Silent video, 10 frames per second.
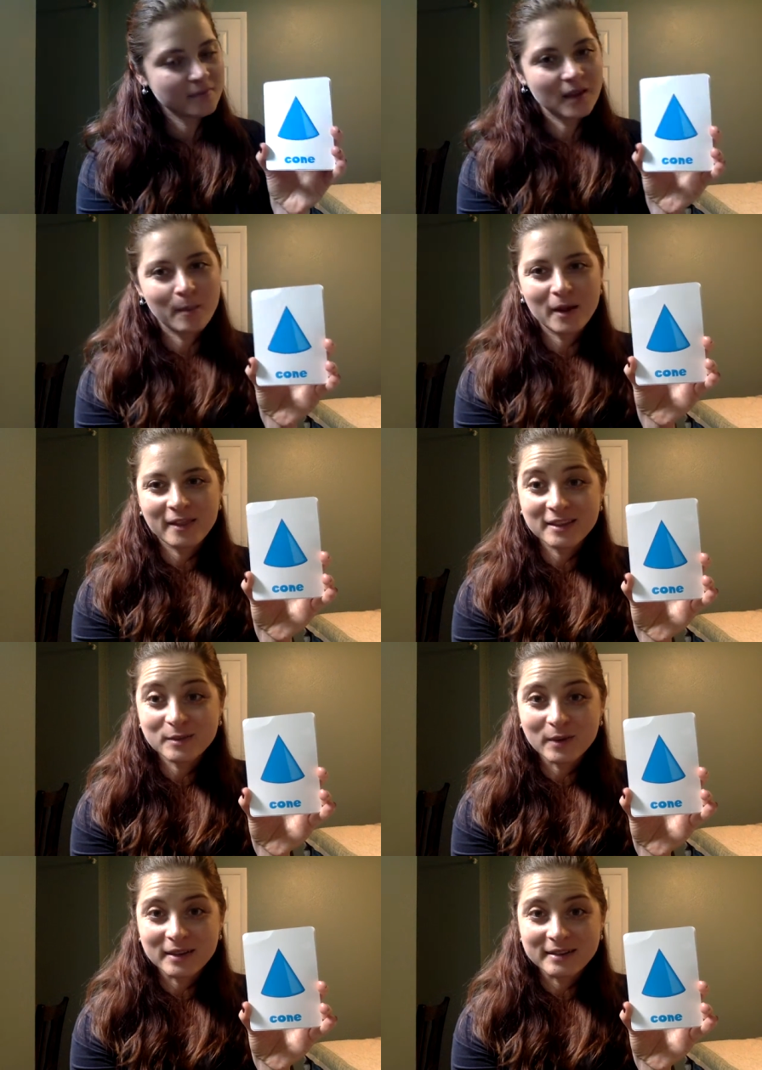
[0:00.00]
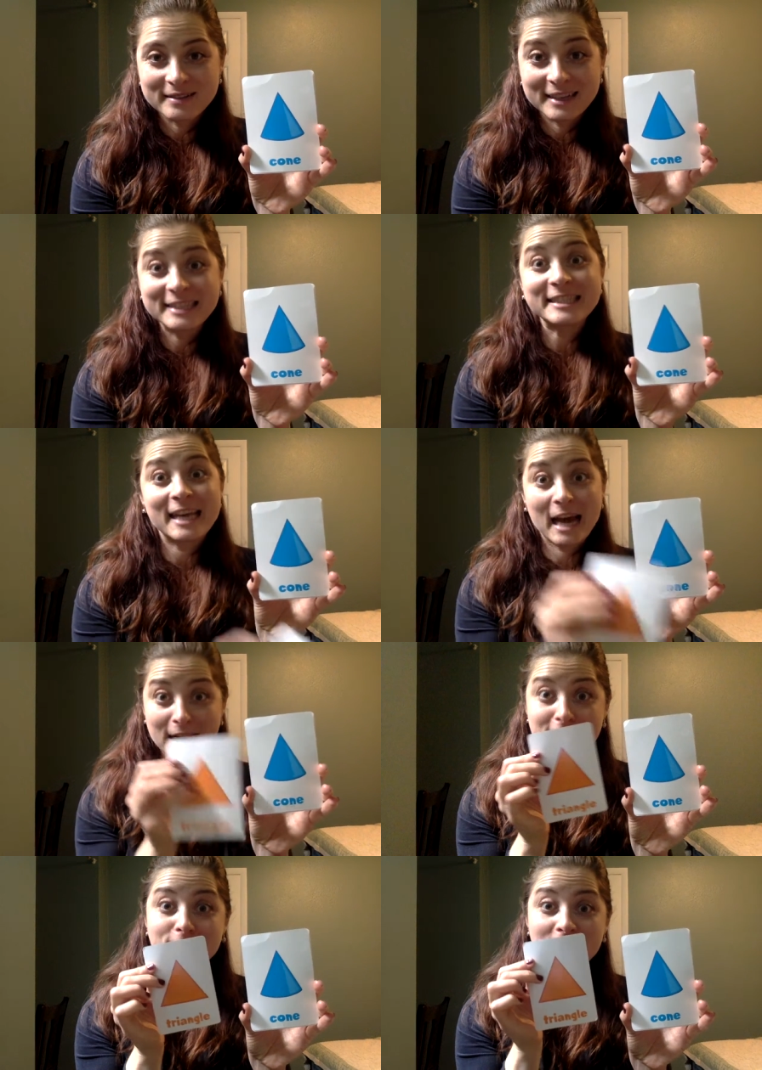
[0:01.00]
How about this one? It's
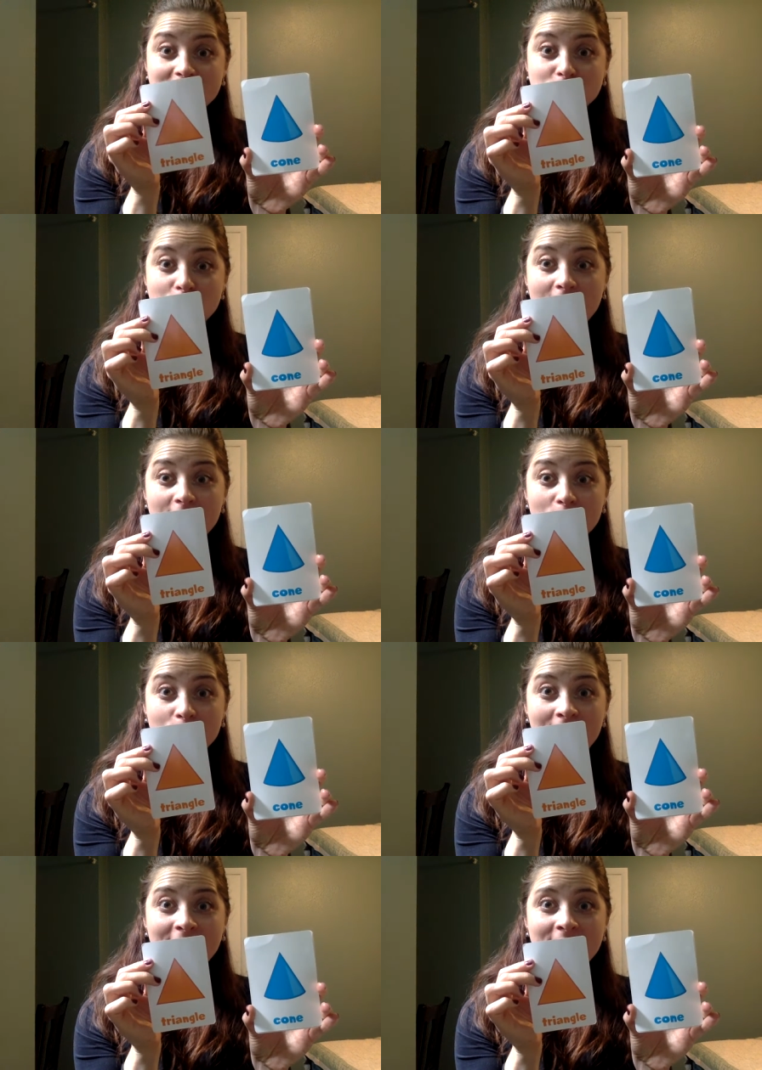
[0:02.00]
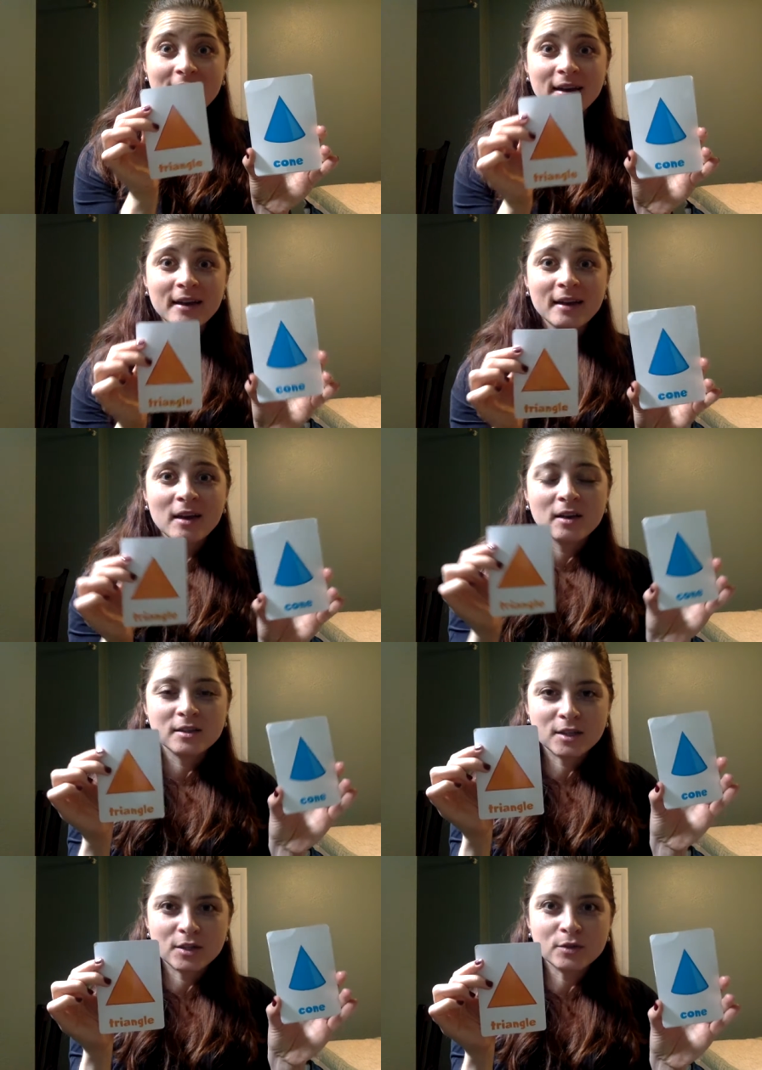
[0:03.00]
kind of like a triangle, right?
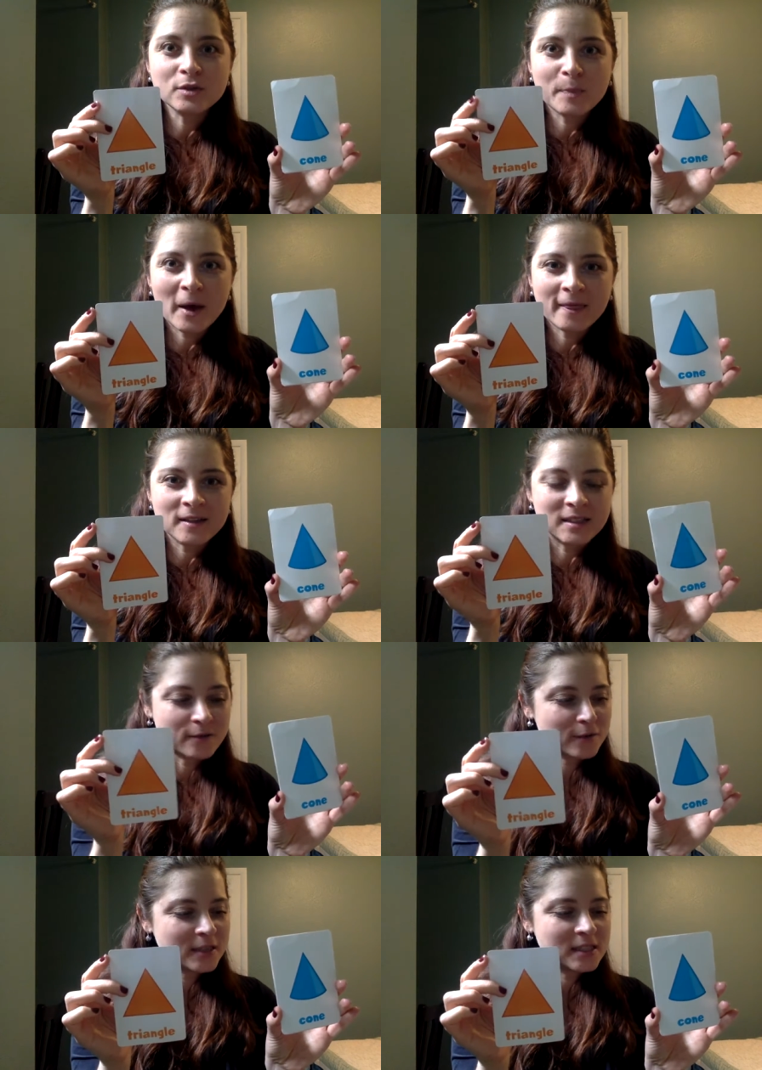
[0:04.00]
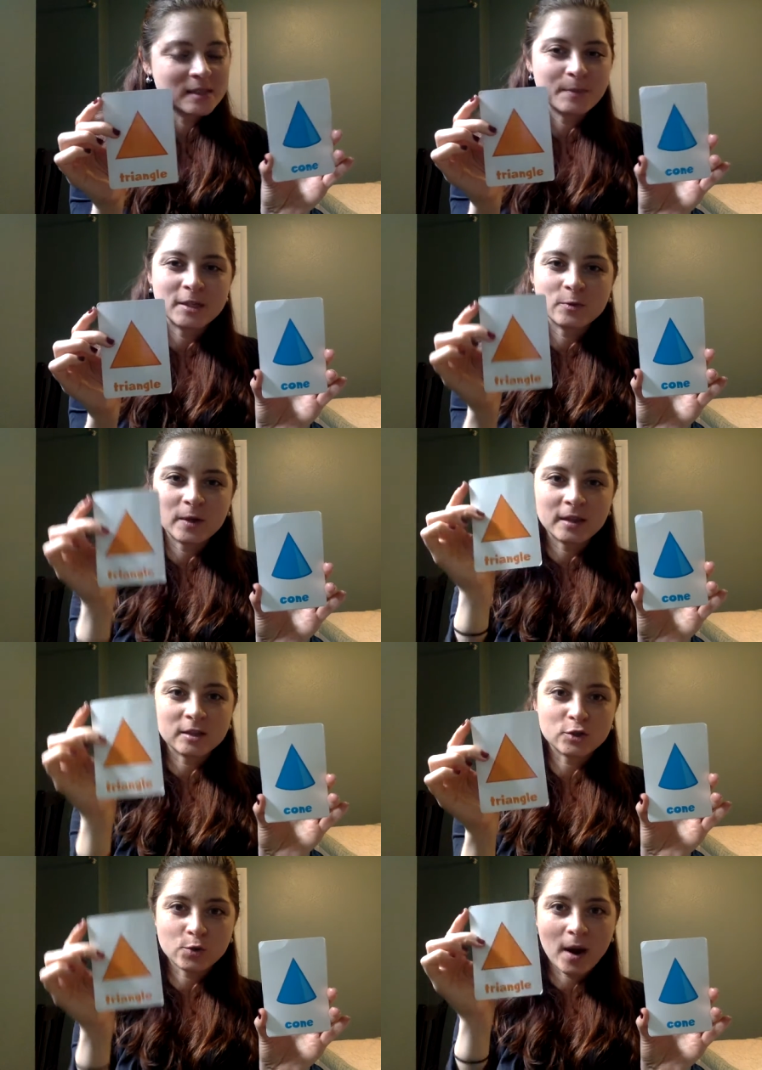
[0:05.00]
Do you spot the difference between the
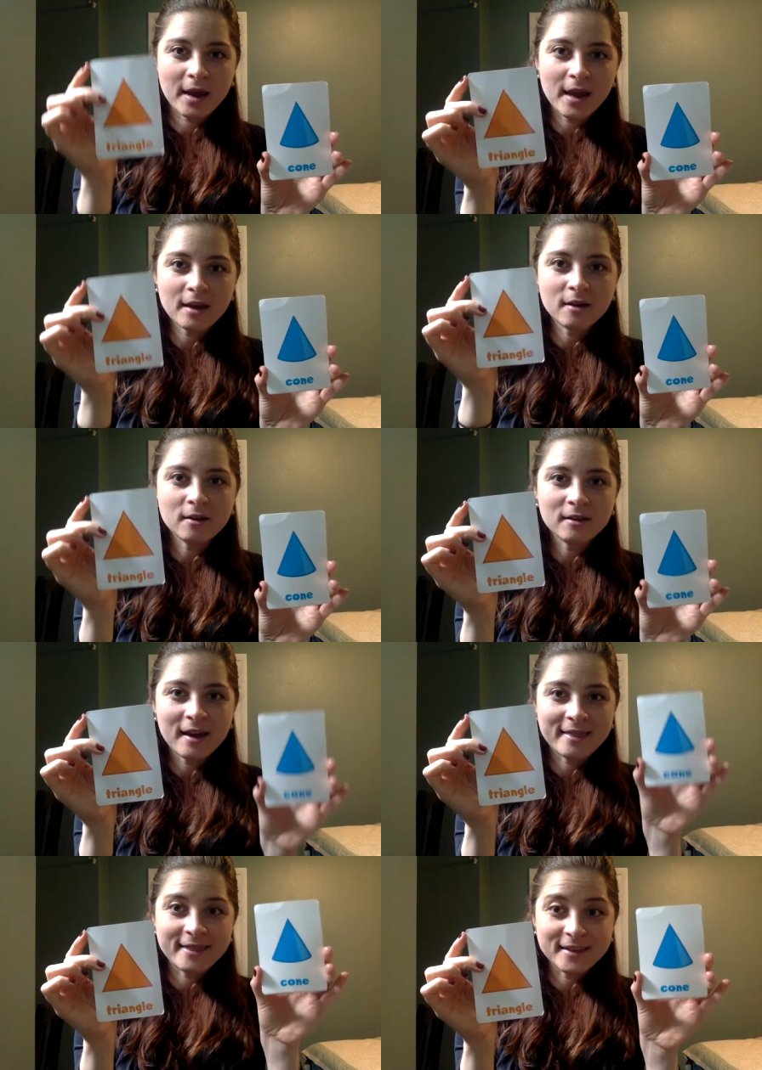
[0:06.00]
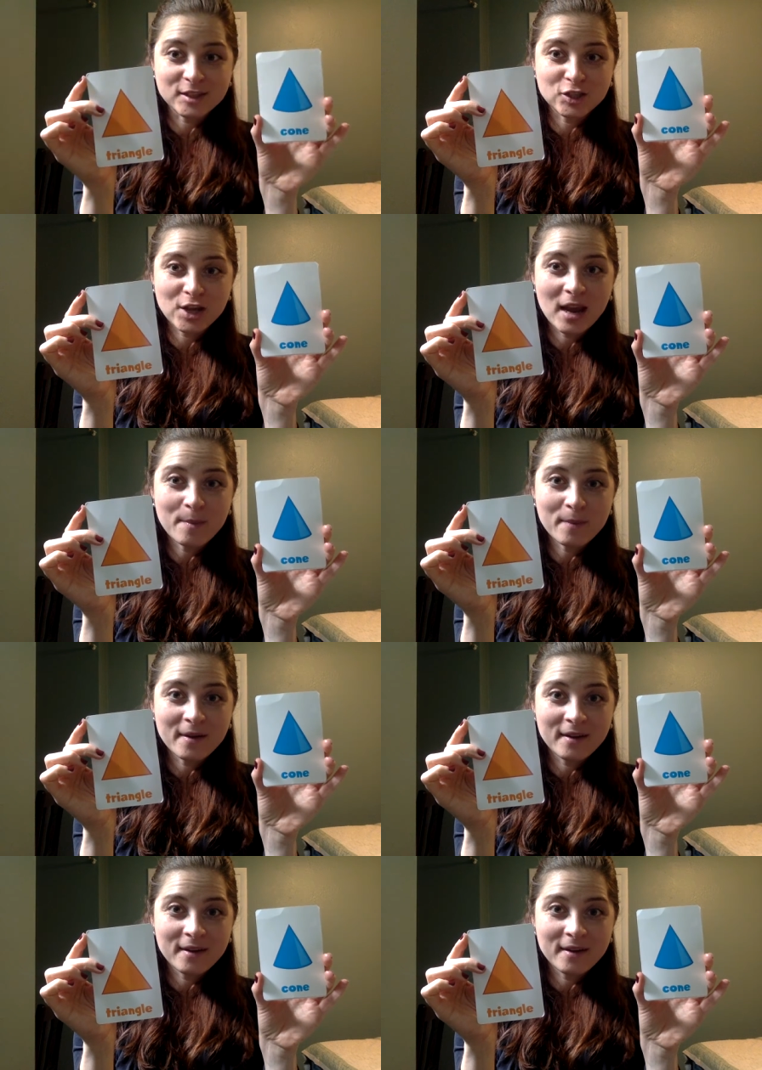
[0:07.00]
triangle and this shape?